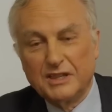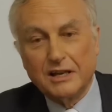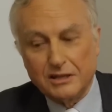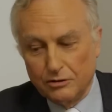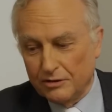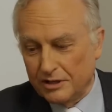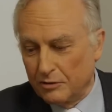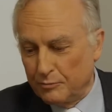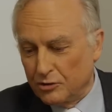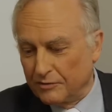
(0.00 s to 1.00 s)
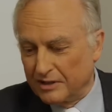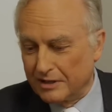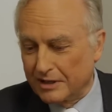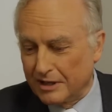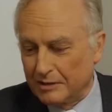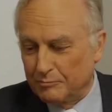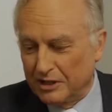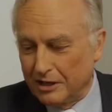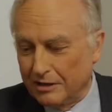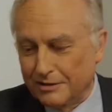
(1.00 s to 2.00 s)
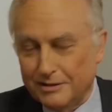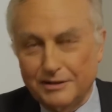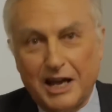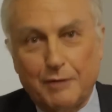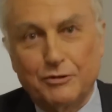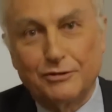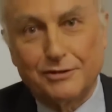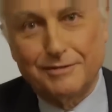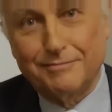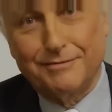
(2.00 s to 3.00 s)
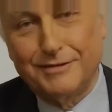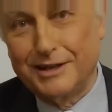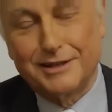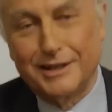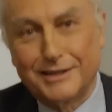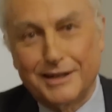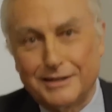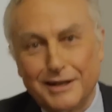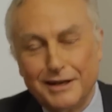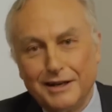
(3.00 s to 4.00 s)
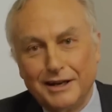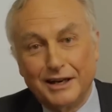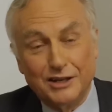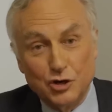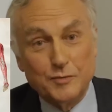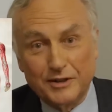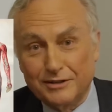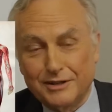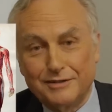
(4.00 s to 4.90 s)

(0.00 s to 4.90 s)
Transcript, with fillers: things look so beautifully designed, bananas and apples and things like that, and humans